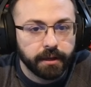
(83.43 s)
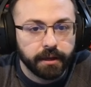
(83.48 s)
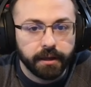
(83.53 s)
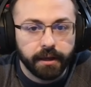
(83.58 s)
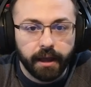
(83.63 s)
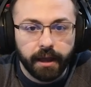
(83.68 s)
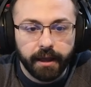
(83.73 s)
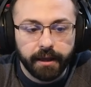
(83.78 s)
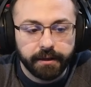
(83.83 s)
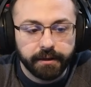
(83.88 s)

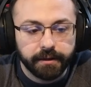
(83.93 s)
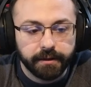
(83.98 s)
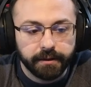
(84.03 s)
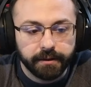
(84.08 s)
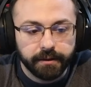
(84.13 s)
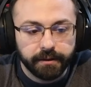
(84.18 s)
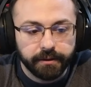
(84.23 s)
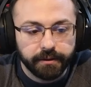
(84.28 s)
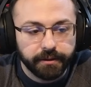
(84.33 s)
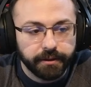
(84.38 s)
And
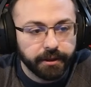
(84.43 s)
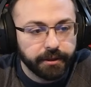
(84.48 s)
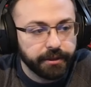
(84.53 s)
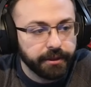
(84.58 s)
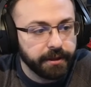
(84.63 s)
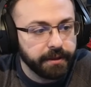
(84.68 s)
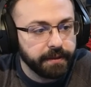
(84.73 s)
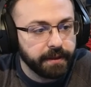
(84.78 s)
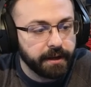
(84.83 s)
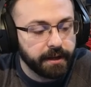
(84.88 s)
the
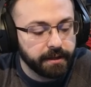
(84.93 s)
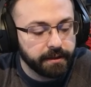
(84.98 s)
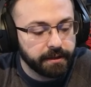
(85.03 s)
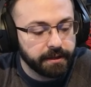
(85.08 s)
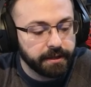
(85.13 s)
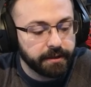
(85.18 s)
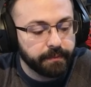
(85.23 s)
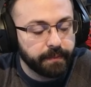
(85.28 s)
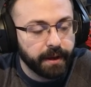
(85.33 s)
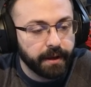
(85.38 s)
thing that I
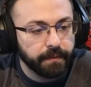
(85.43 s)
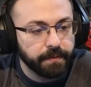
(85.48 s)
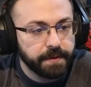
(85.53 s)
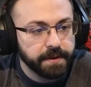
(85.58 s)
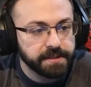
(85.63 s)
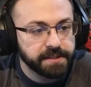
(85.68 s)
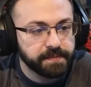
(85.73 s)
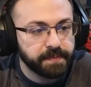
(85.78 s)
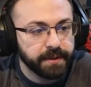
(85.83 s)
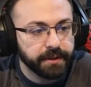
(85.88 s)
like about
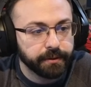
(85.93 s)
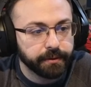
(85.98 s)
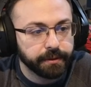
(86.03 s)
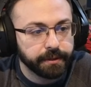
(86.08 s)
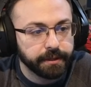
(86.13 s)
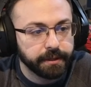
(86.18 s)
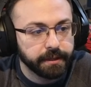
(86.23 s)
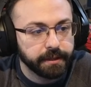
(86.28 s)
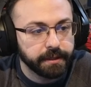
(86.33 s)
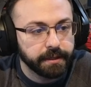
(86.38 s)
this
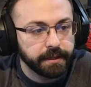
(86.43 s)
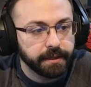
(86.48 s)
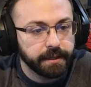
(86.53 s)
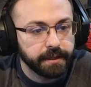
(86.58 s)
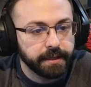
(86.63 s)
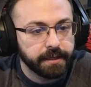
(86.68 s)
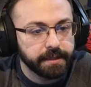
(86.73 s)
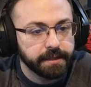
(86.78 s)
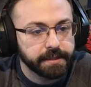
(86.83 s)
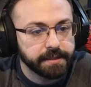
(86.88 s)
build
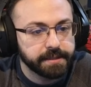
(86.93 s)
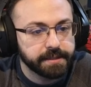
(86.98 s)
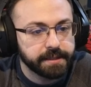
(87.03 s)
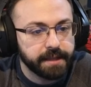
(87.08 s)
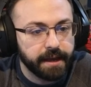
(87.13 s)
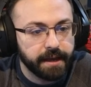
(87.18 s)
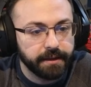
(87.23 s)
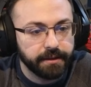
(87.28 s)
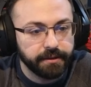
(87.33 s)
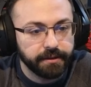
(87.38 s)
is
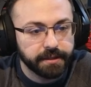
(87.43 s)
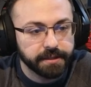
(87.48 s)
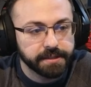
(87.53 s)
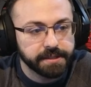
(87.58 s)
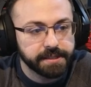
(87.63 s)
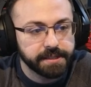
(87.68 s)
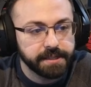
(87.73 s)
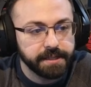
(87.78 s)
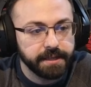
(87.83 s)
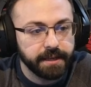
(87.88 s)
that you can
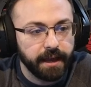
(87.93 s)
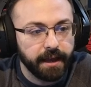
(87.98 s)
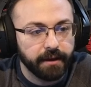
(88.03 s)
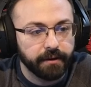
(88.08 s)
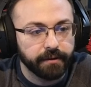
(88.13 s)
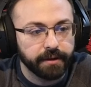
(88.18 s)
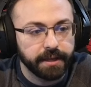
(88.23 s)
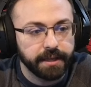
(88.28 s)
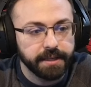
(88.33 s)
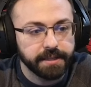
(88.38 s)
see
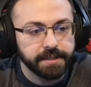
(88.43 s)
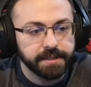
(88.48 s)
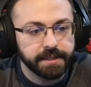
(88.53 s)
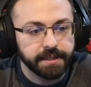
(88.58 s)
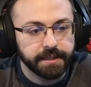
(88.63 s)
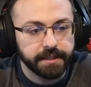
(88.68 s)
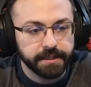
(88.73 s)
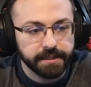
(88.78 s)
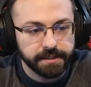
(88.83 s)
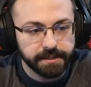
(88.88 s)
how easy
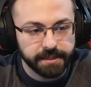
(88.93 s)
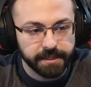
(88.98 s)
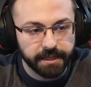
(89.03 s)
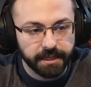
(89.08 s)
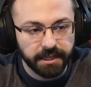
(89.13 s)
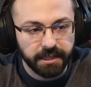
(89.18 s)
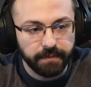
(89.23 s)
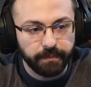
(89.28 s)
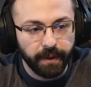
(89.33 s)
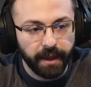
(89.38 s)
it is to
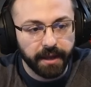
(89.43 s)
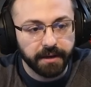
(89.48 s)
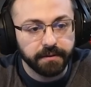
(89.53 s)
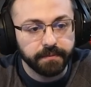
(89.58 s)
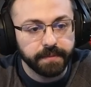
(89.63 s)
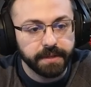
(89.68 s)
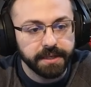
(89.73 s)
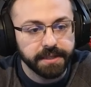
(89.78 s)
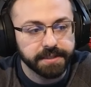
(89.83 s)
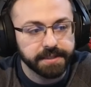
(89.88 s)
keep
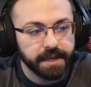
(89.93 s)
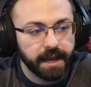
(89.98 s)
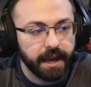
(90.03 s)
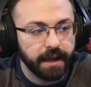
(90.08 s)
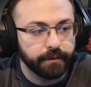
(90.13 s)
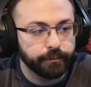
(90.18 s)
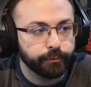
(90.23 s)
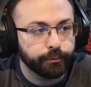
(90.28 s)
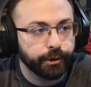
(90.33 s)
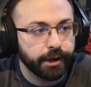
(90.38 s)
enemies
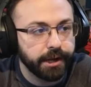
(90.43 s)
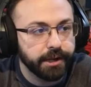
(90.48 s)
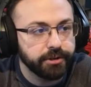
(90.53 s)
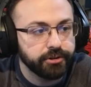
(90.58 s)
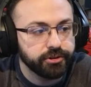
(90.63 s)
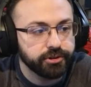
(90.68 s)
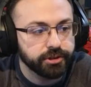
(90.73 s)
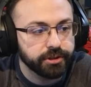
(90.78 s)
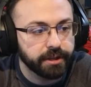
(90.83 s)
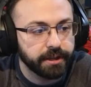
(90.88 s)
at
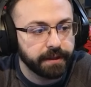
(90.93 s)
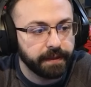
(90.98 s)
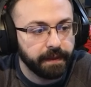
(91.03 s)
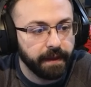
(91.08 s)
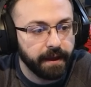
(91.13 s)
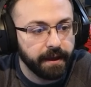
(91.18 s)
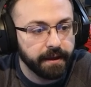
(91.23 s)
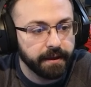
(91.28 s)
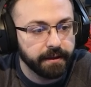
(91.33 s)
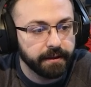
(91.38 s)
range like
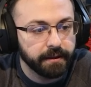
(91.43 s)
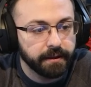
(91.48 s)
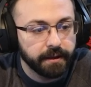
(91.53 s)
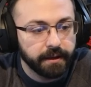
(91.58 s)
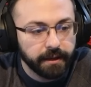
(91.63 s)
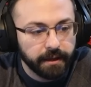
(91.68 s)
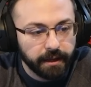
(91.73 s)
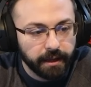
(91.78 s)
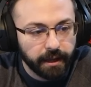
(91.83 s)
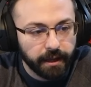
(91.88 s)
that,
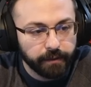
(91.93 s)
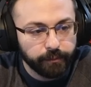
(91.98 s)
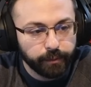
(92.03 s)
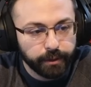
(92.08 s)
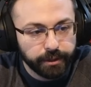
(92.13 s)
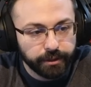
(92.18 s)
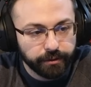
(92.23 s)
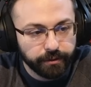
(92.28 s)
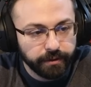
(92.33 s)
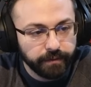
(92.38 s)
and we
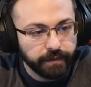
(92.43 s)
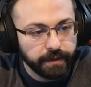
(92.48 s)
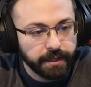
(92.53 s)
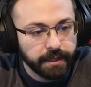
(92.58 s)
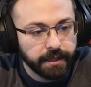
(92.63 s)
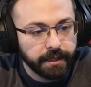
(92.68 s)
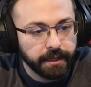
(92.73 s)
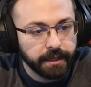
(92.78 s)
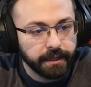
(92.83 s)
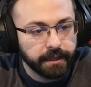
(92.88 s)
don't even
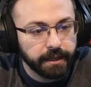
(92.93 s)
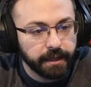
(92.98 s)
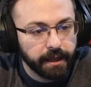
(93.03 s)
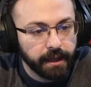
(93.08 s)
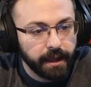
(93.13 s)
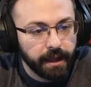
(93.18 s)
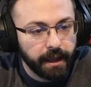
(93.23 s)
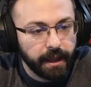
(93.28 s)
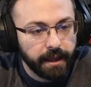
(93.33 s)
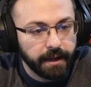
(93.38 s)
get
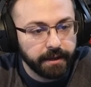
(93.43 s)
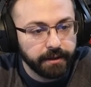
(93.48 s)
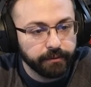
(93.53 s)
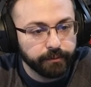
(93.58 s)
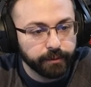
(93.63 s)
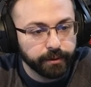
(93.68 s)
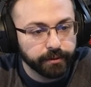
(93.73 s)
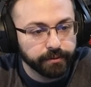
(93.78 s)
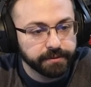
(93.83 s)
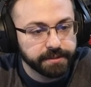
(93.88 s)
any
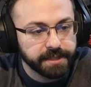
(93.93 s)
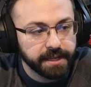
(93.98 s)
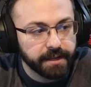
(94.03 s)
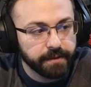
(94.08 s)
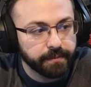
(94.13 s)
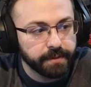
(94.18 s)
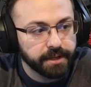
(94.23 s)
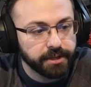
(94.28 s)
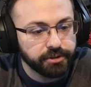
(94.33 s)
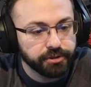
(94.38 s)
real
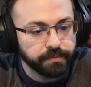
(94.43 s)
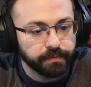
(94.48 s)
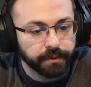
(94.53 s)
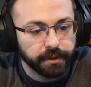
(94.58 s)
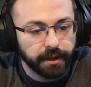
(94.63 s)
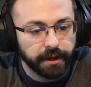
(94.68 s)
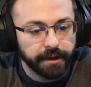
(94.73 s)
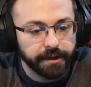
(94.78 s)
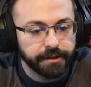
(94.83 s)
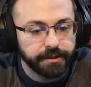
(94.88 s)
damage
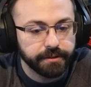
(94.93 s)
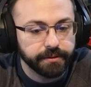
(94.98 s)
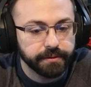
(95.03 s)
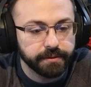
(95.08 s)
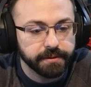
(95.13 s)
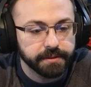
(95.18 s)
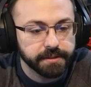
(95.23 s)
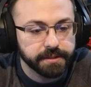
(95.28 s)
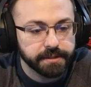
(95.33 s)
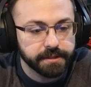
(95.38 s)
applied to
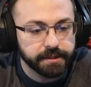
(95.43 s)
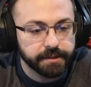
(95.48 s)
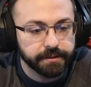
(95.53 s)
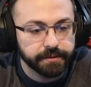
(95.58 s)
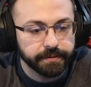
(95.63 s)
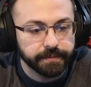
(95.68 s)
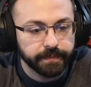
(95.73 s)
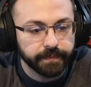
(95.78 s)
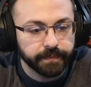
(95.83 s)
us. So